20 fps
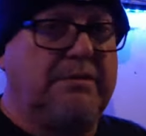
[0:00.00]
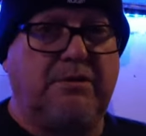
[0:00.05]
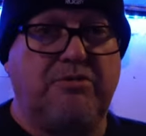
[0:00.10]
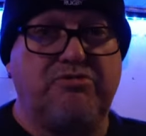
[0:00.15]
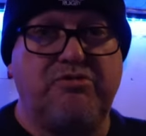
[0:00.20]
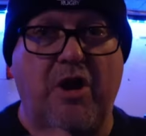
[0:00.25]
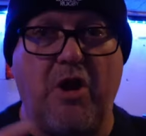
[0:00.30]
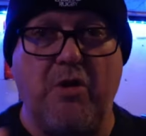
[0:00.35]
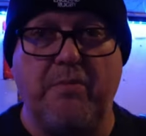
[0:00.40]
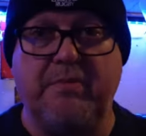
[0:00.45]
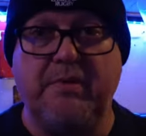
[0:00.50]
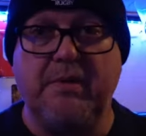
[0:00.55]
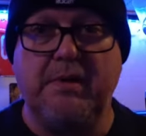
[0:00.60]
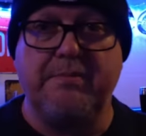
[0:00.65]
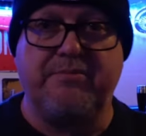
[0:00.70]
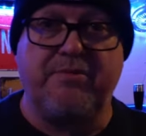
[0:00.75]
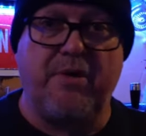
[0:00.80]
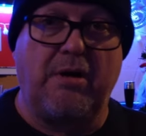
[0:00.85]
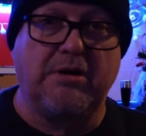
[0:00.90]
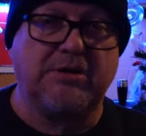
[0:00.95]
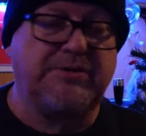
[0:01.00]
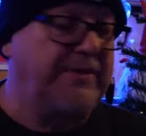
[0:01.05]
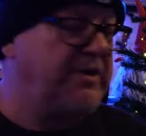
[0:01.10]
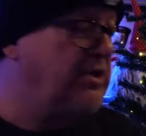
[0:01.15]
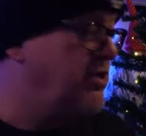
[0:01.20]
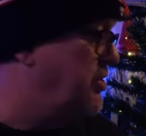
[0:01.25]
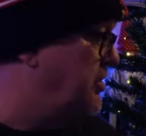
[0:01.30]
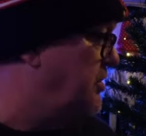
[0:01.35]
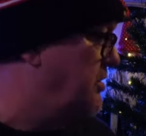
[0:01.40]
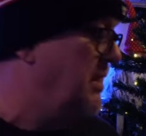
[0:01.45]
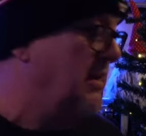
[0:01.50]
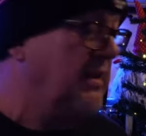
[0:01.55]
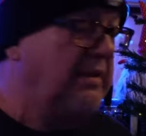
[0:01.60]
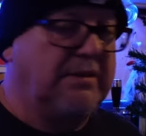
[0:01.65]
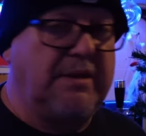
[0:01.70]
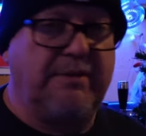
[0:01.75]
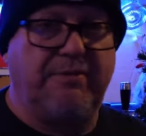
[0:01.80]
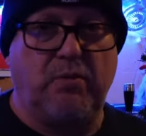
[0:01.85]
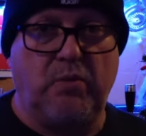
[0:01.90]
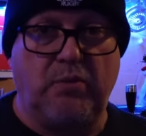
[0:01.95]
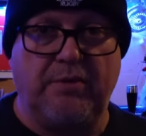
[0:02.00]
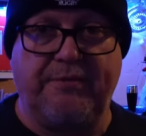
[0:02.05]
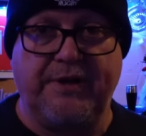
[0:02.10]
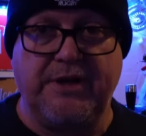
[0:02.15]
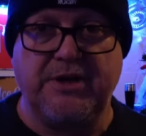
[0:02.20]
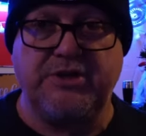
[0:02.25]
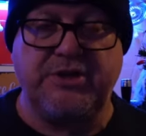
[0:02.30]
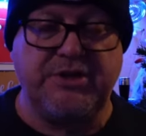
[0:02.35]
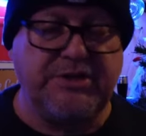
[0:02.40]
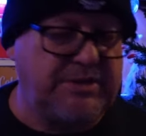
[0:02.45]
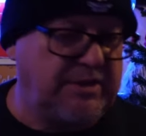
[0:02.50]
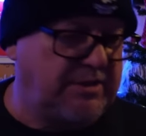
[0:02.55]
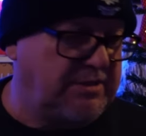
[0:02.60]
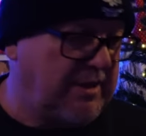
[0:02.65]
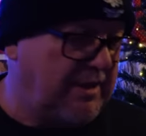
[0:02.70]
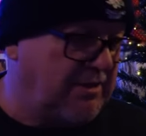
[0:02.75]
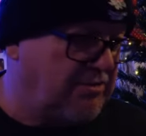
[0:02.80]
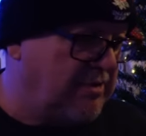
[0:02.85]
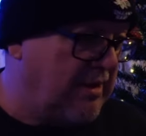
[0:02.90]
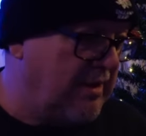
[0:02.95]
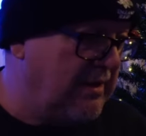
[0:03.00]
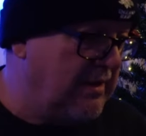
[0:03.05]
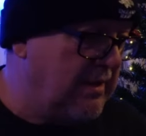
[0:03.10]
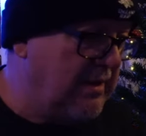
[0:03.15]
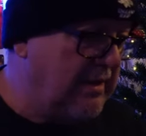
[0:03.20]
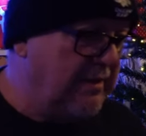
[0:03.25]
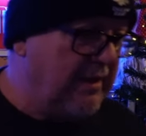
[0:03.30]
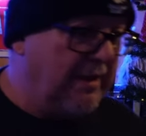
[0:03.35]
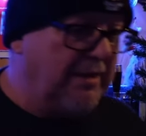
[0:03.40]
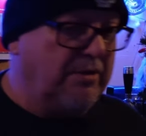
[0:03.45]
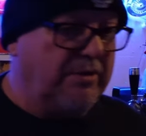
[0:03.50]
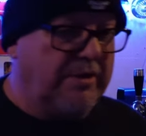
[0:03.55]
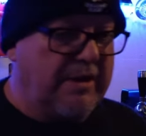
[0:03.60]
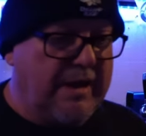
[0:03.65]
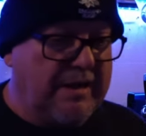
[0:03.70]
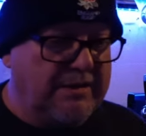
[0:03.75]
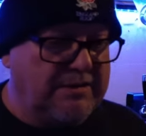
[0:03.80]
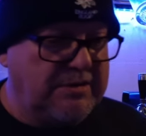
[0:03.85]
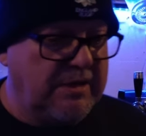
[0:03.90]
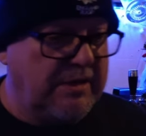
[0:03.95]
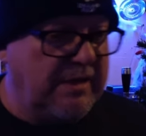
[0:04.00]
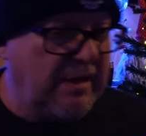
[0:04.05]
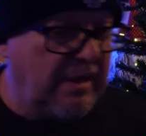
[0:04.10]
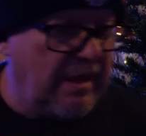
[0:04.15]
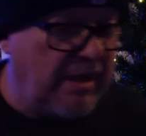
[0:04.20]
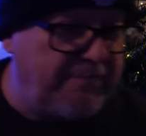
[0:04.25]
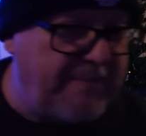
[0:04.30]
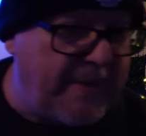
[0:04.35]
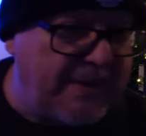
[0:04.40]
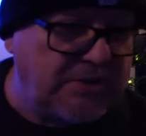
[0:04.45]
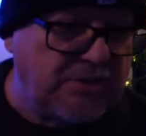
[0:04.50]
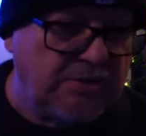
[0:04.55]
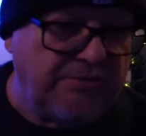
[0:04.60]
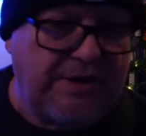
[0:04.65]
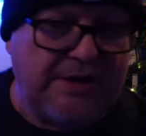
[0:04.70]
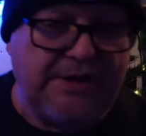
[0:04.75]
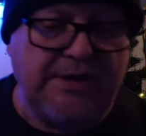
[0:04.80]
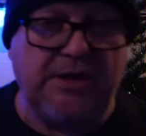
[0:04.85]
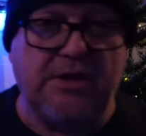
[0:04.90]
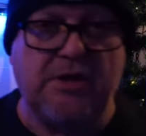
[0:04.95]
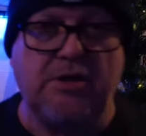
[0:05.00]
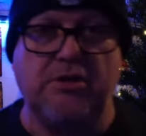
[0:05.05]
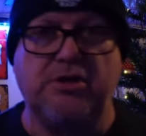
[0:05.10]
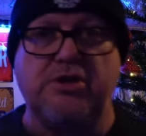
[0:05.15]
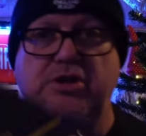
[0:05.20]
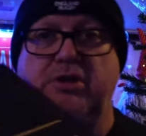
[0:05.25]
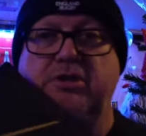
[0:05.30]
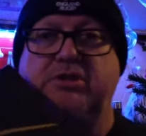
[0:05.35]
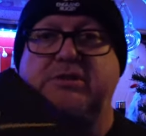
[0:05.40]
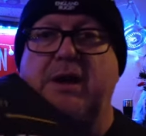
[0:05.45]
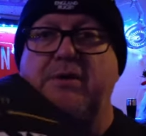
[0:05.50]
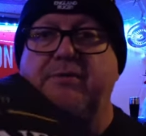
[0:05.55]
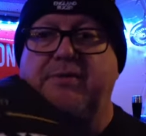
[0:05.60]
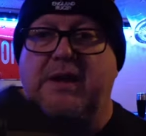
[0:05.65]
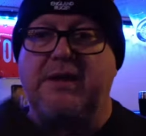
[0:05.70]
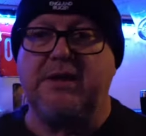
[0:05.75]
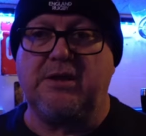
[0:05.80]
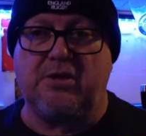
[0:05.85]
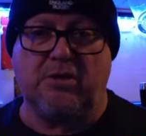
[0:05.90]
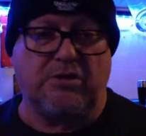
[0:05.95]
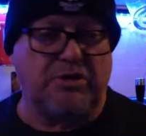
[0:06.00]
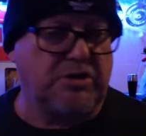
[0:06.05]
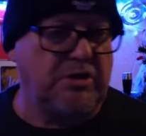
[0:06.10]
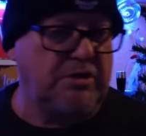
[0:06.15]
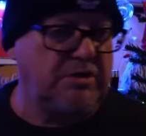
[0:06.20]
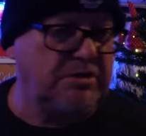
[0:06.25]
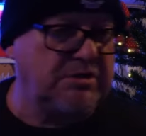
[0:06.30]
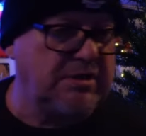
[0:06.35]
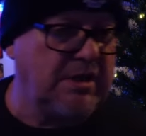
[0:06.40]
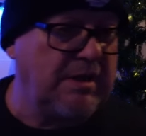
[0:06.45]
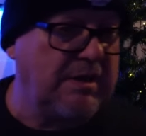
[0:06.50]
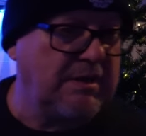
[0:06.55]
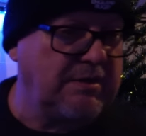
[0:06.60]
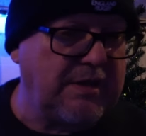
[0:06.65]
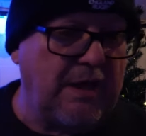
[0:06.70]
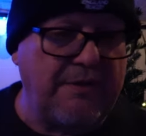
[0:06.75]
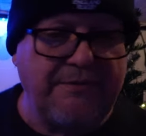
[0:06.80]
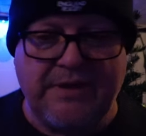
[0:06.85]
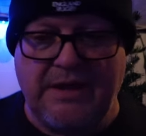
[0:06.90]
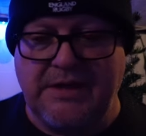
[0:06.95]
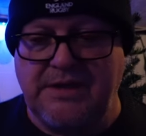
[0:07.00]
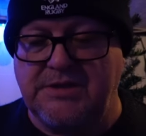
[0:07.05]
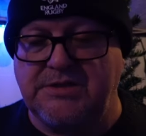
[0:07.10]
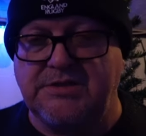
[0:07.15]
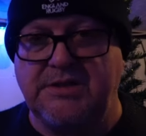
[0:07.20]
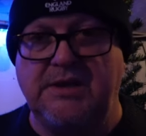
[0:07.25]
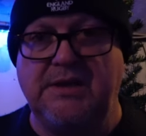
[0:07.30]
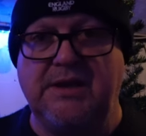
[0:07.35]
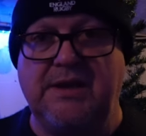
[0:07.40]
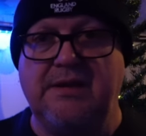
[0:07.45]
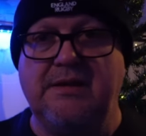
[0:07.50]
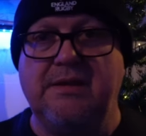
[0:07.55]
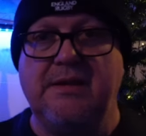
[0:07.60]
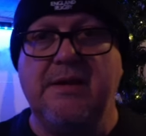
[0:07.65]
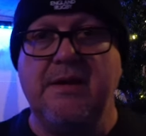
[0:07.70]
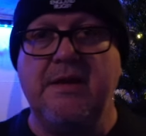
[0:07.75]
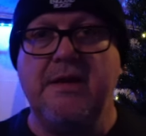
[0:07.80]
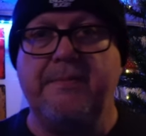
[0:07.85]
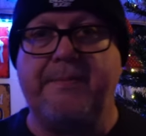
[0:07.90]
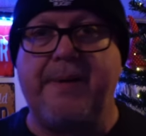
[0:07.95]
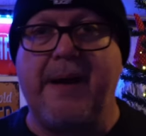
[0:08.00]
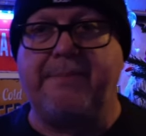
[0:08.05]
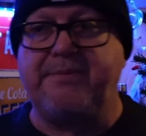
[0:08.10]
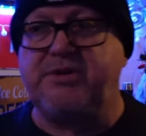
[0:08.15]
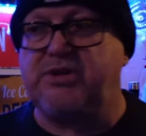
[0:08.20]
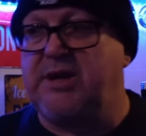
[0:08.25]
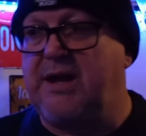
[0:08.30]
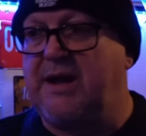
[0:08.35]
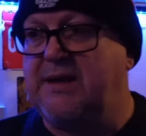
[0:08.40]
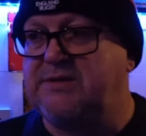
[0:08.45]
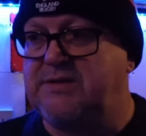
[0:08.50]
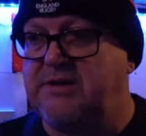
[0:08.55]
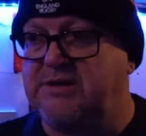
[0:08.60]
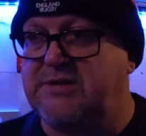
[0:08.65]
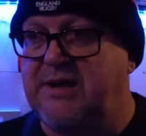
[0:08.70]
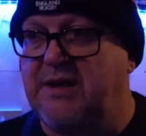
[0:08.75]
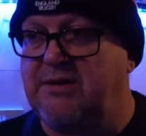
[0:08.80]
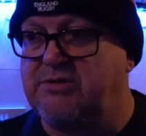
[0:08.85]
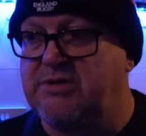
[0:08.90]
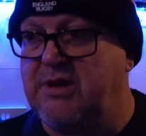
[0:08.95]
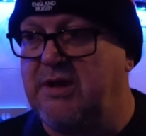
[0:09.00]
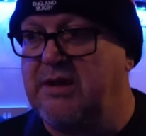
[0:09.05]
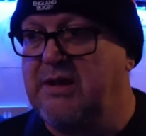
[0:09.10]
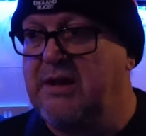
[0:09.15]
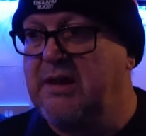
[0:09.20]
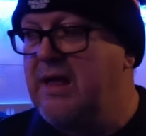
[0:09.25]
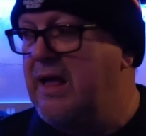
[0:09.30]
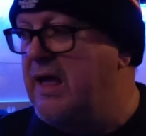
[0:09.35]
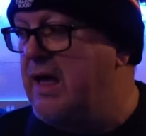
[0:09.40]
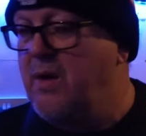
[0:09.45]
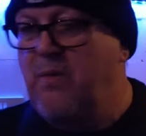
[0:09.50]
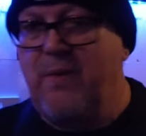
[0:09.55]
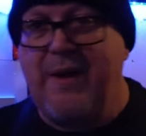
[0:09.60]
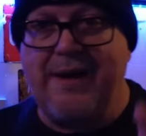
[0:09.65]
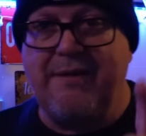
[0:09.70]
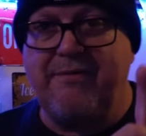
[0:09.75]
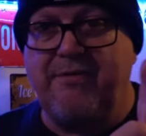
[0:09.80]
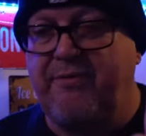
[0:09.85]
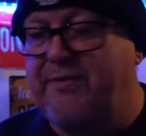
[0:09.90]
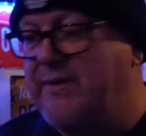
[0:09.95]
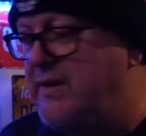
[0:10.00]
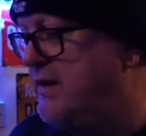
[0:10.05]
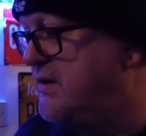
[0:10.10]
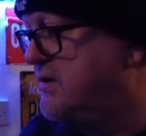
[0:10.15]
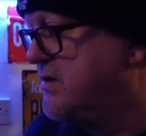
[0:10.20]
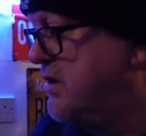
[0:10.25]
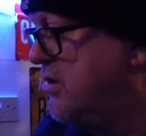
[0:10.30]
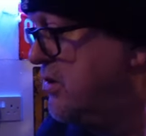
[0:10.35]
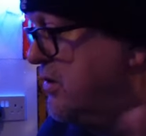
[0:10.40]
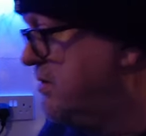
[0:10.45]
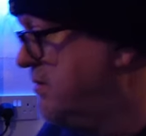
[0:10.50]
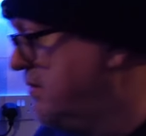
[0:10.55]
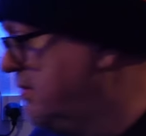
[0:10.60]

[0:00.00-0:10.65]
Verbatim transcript: Chrome, brass finishes, different wood finishes, etc. They look the nuts. I've mentioned already your cushions. Don't forget your cushions. Don't forget your seating, pub chairs, etc. Oh, ah, one other thing. These are good.